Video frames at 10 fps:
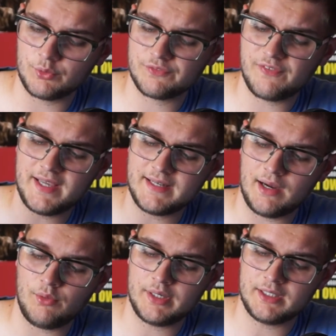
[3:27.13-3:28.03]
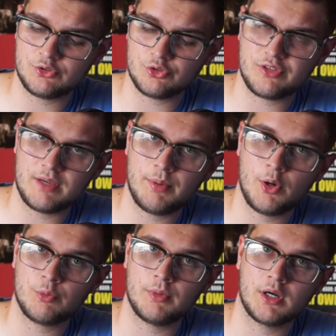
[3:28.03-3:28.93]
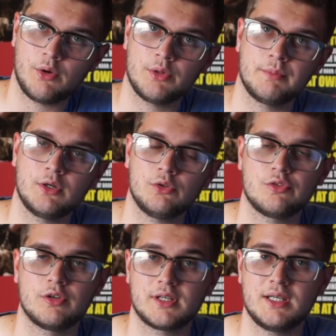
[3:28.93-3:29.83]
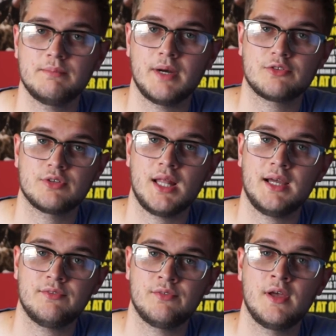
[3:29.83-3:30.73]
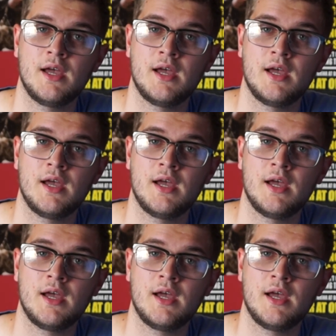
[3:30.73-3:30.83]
would fade out and it would just say Pokemon Go in the middle to keep battery life,